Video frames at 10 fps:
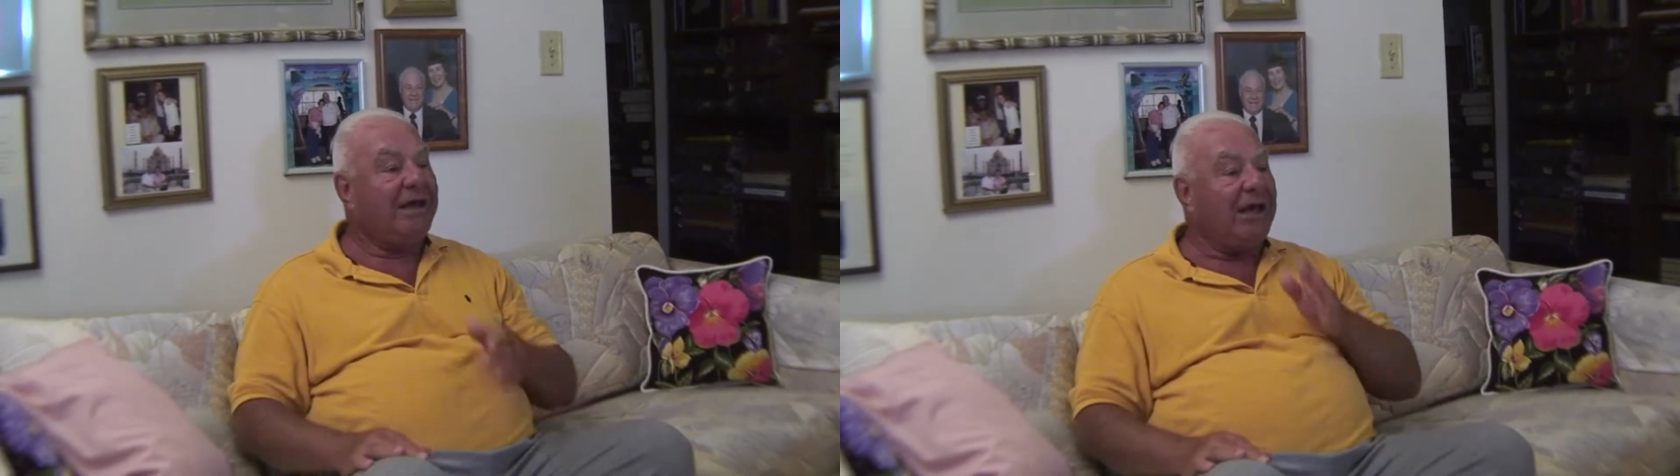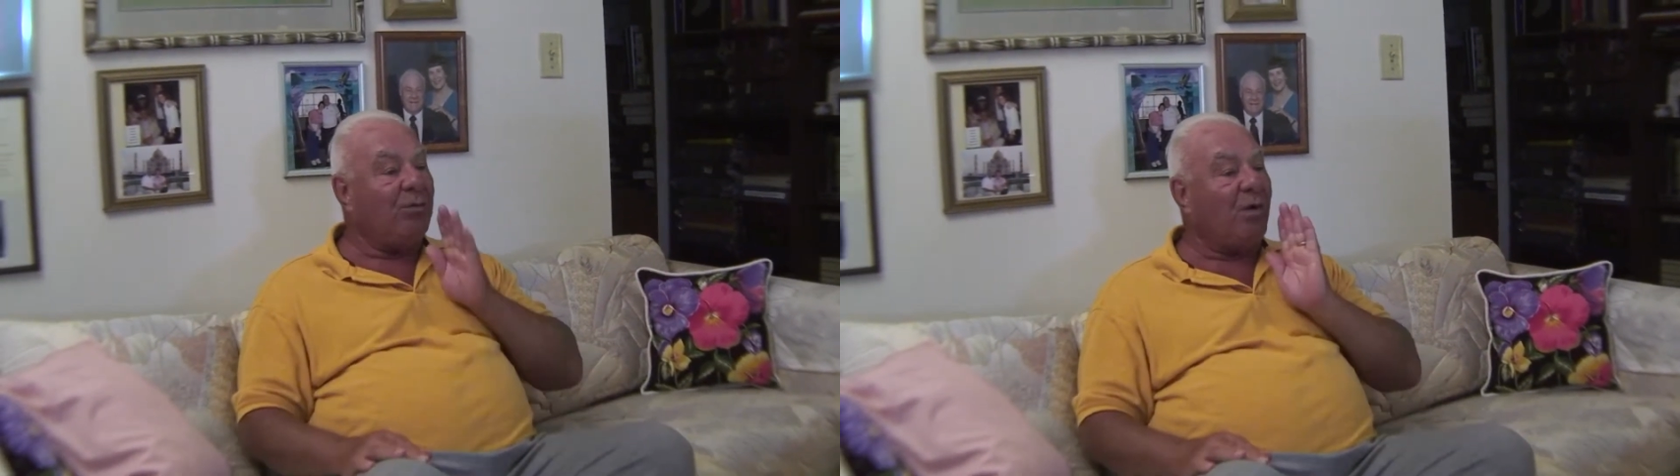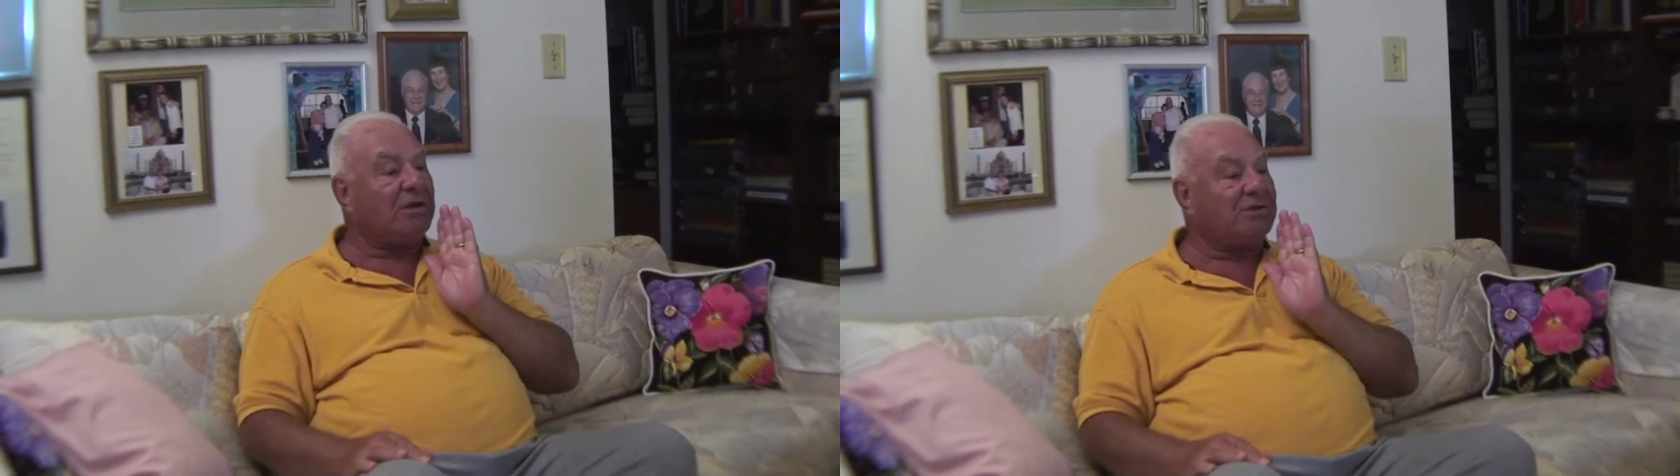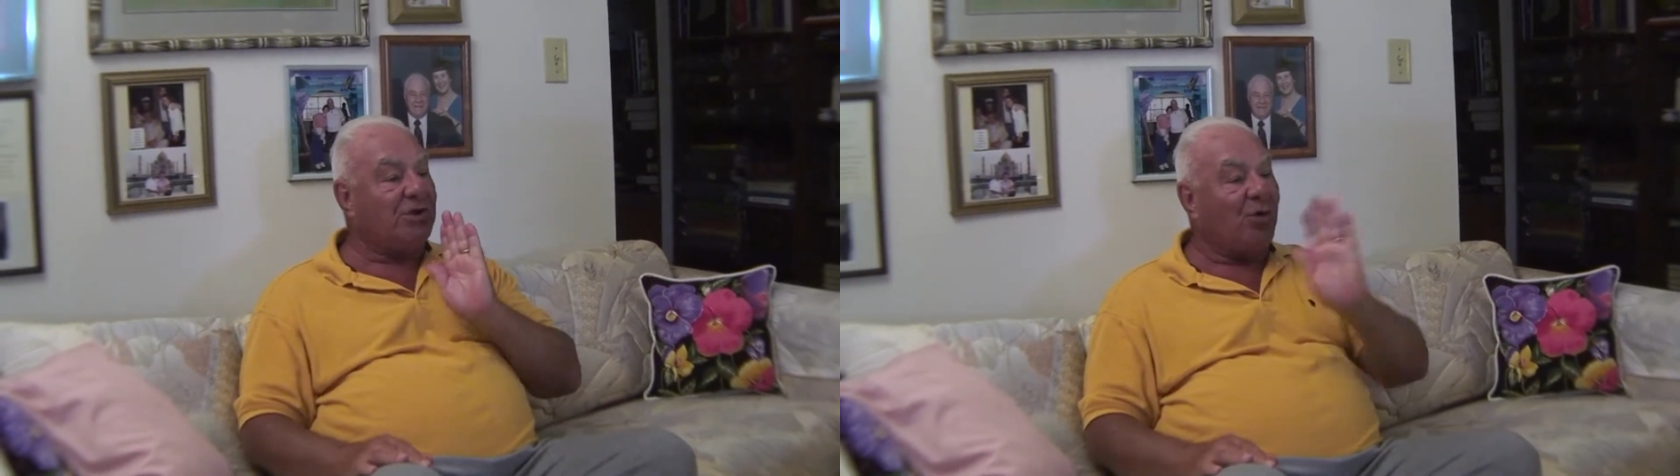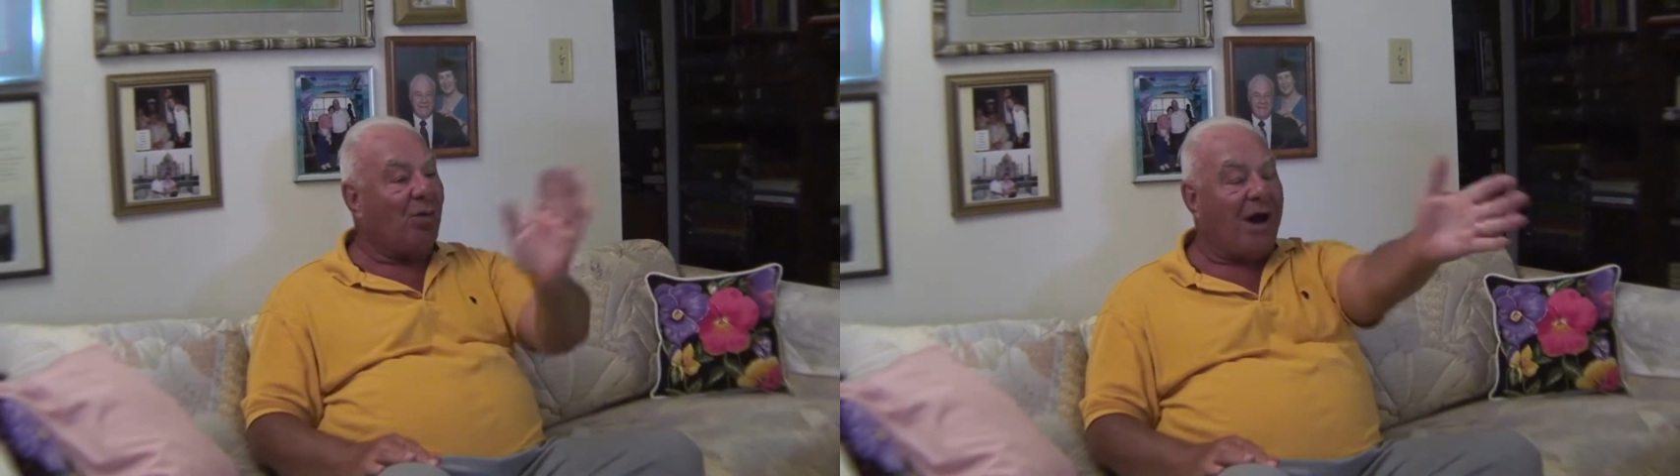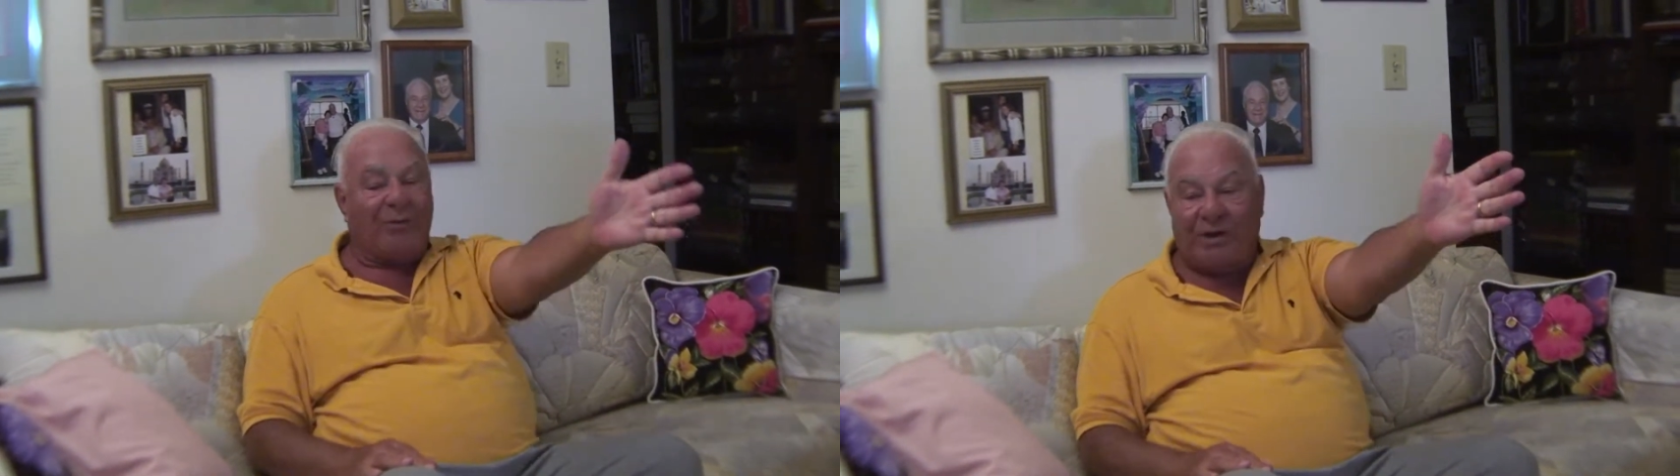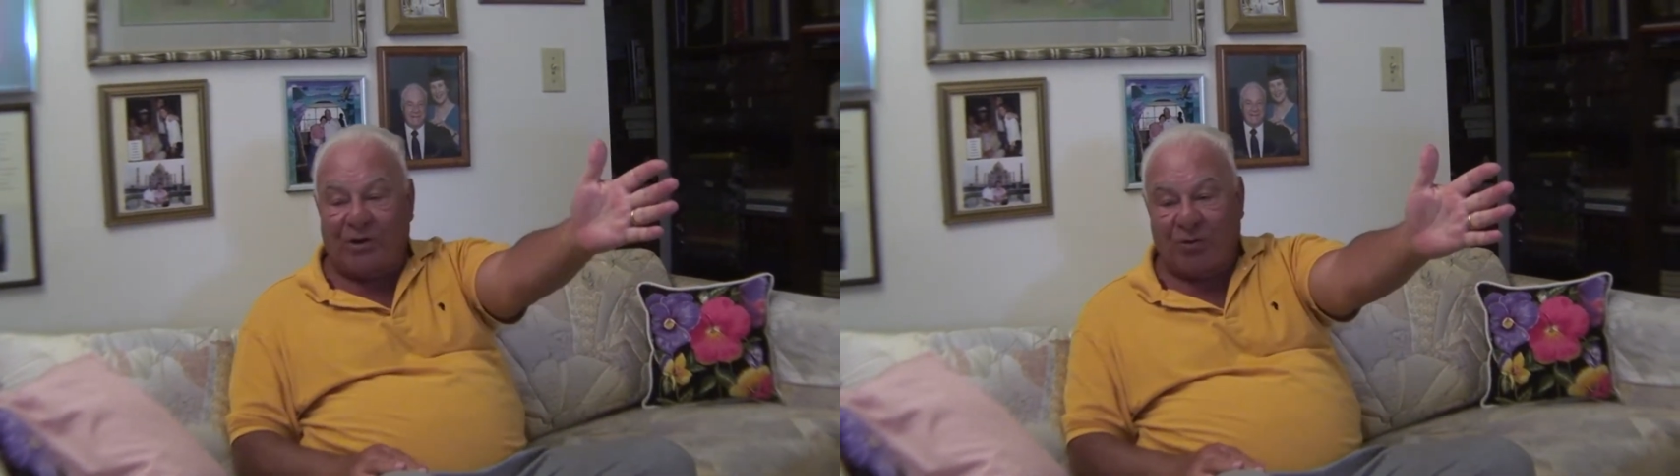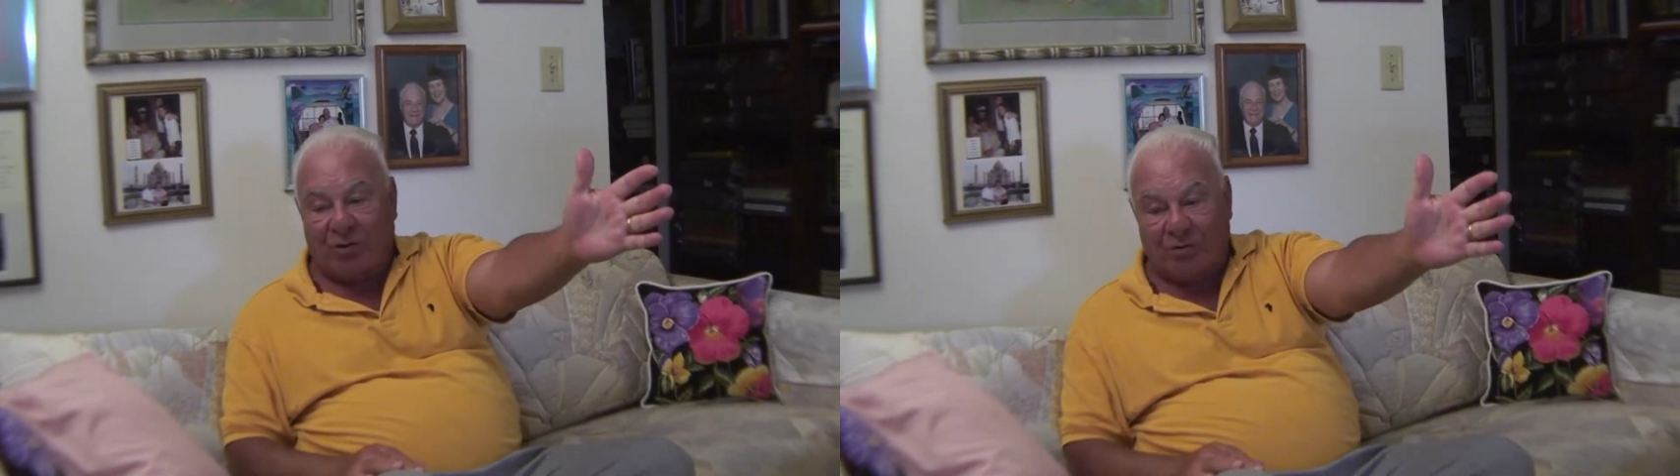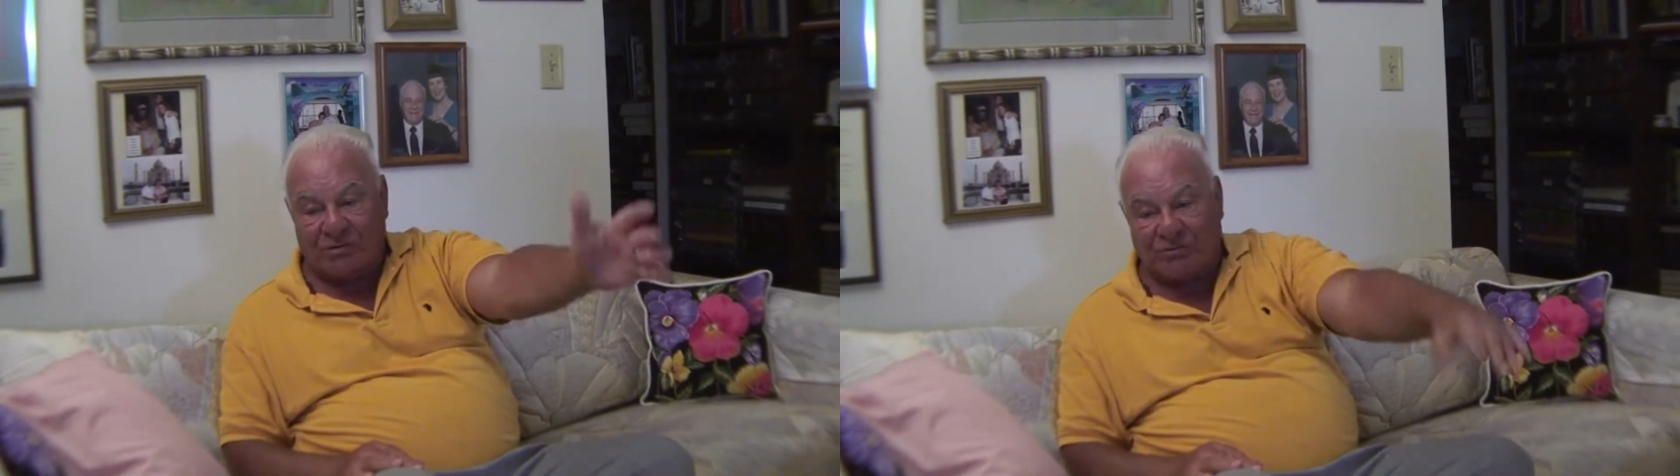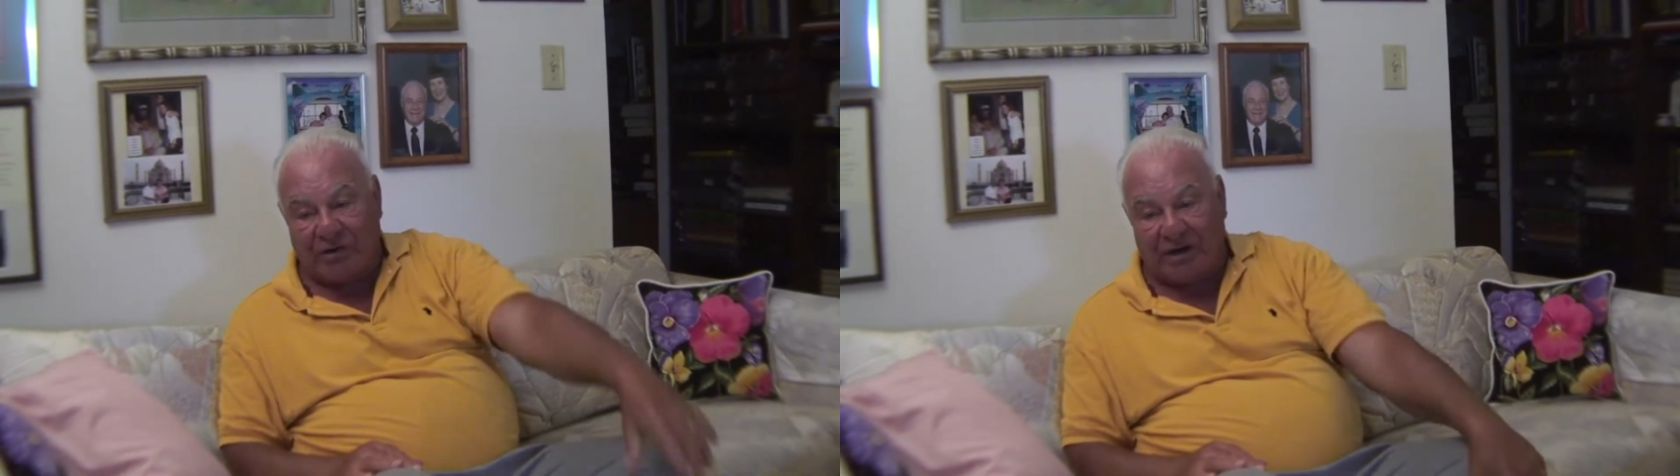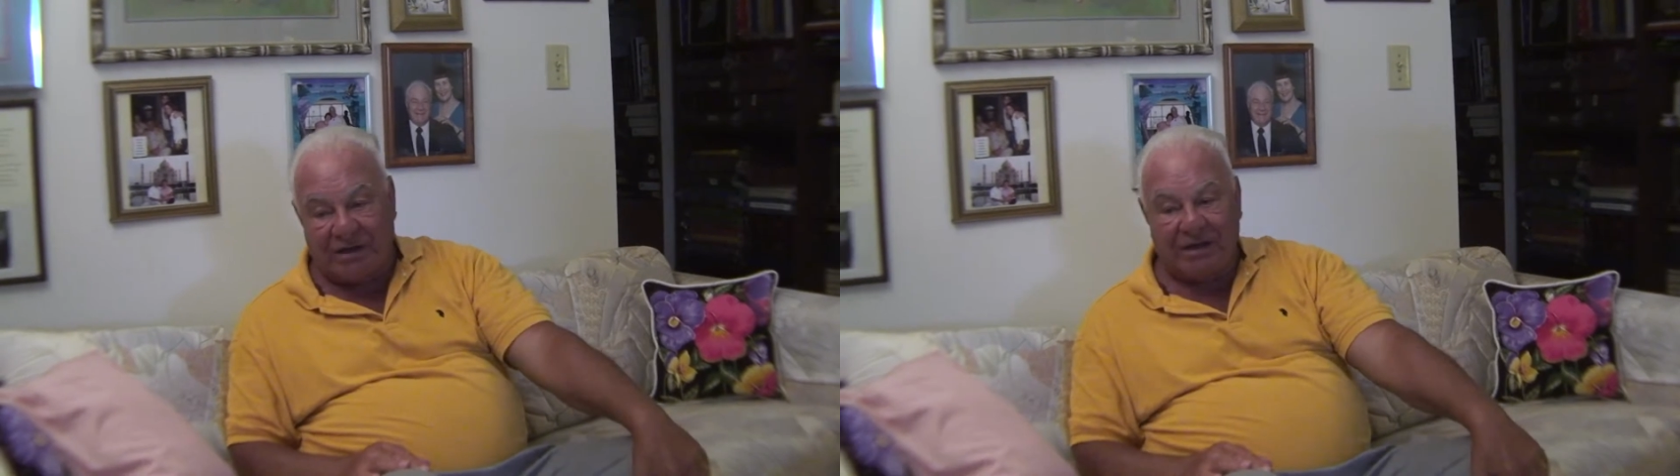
He wants to know why we don't go straight.